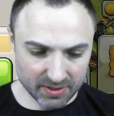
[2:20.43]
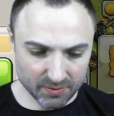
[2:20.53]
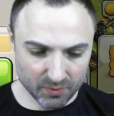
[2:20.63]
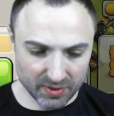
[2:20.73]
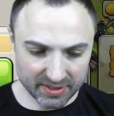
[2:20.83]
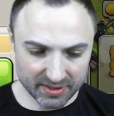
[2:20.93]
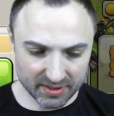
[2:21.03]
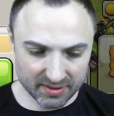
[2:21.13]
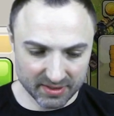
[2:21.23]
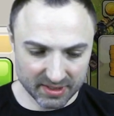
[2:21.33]
with
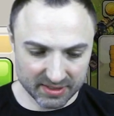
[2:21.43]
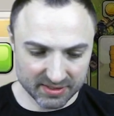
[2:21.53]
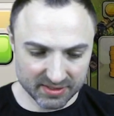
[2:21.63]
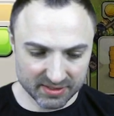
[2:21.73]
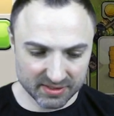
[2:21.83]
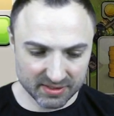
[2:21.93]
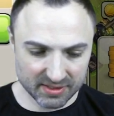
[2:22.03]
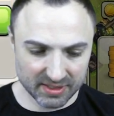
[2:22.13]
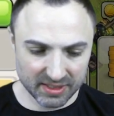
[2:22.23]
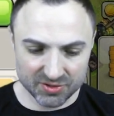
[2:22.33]
this
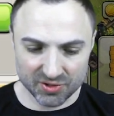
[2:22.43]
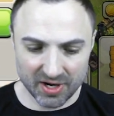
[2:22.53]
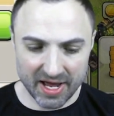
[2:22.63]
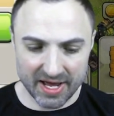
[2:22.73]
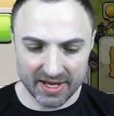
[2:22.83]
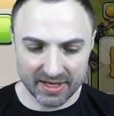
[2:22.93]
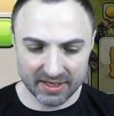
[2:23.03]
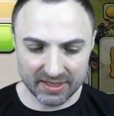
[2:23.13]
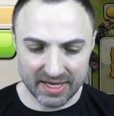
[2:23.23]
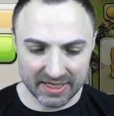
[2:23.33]
E-Drag,
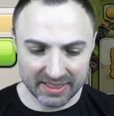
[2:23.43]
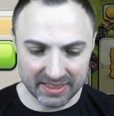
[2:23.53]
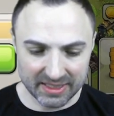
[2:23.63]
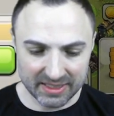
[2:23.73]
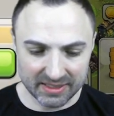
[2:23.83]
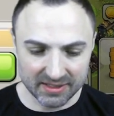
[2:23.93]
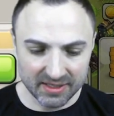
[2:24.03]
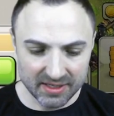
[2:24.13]
Yeti,